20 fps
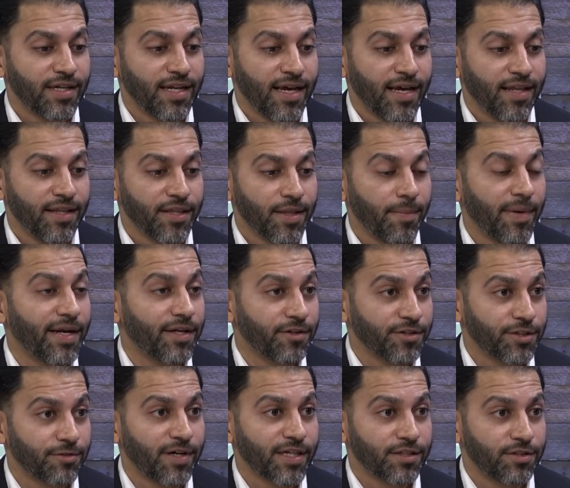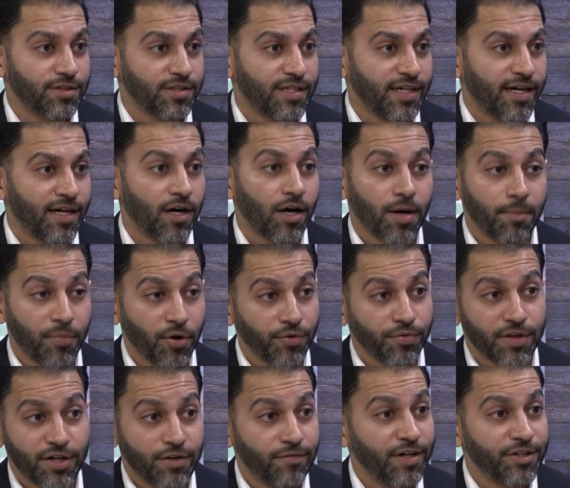And the medical directors there are both
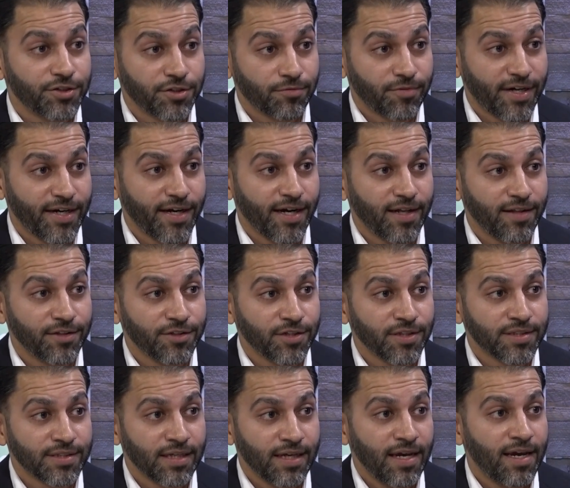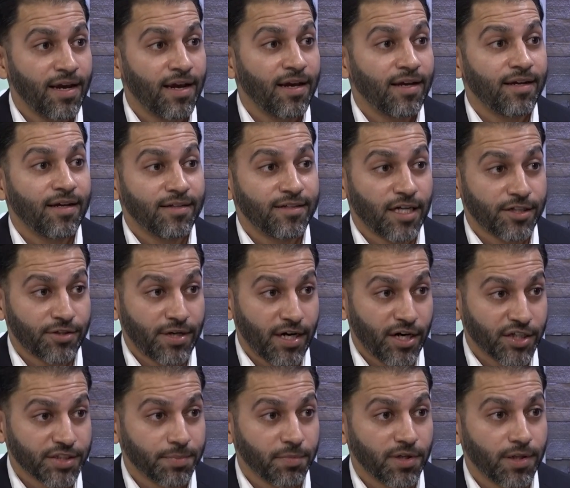interventional radiologists, Dr.
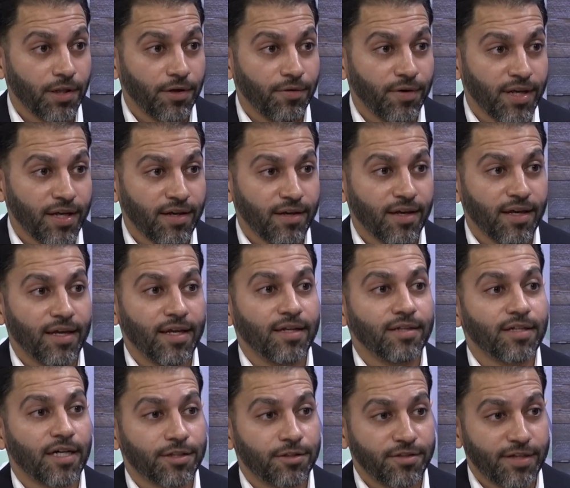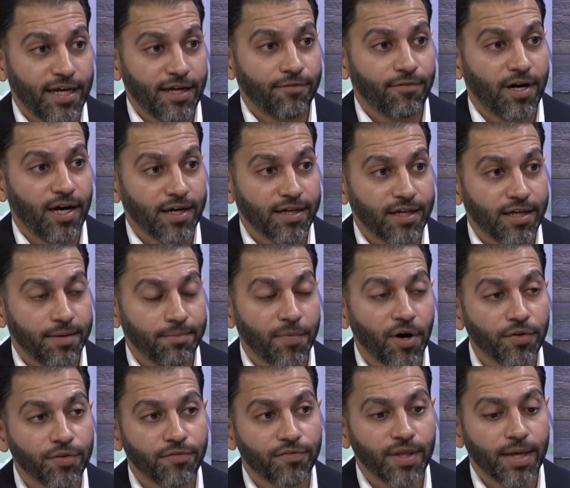Eric McCloney and Dr. Dan Rocky.
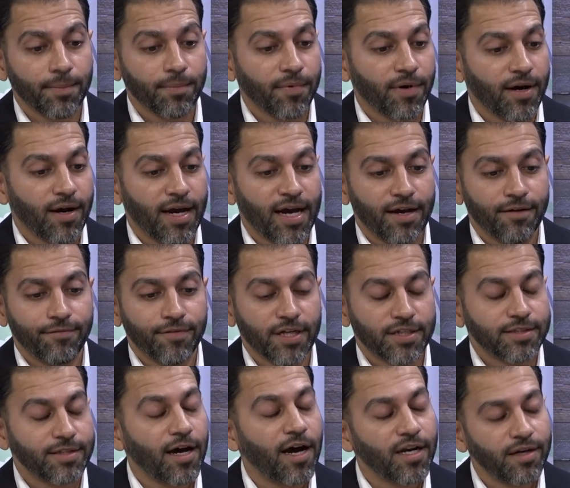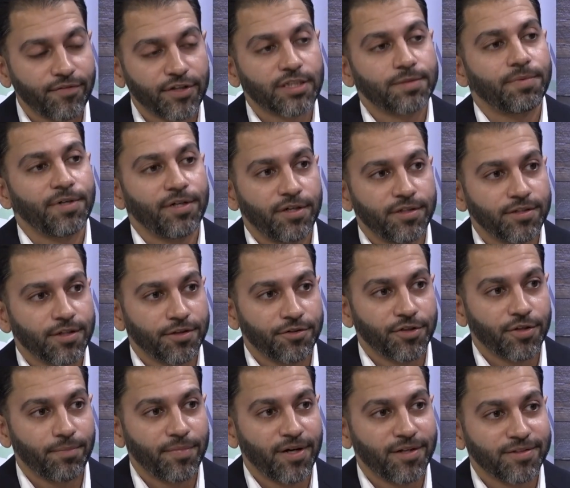Both of them have a ton of experience under
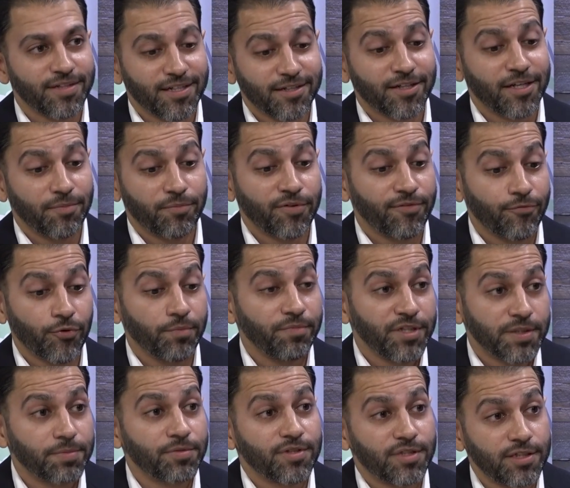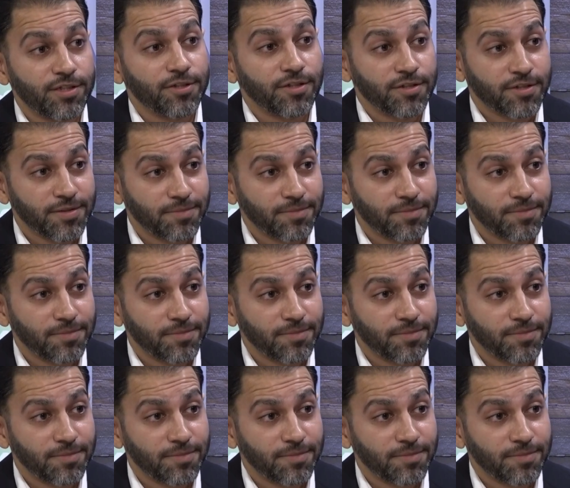the belt and can perform these procedures.